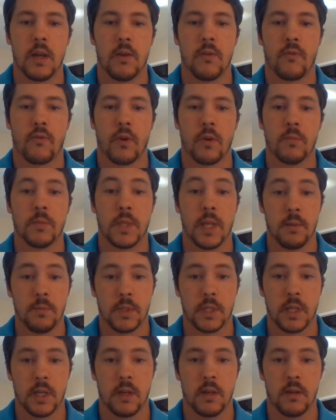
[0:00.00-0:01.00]
from
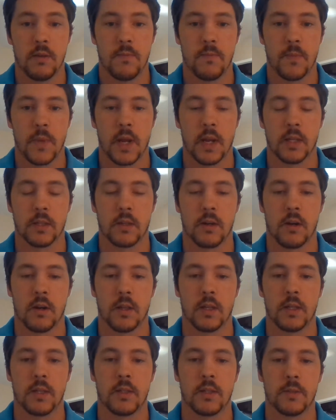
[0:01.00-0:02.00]
Dempsey and his
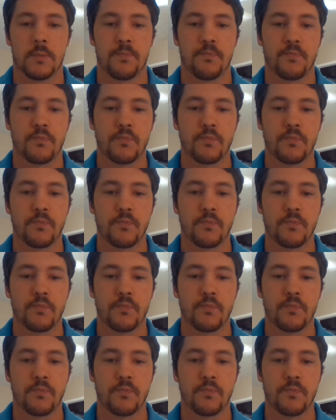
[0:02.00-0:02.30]
colleagues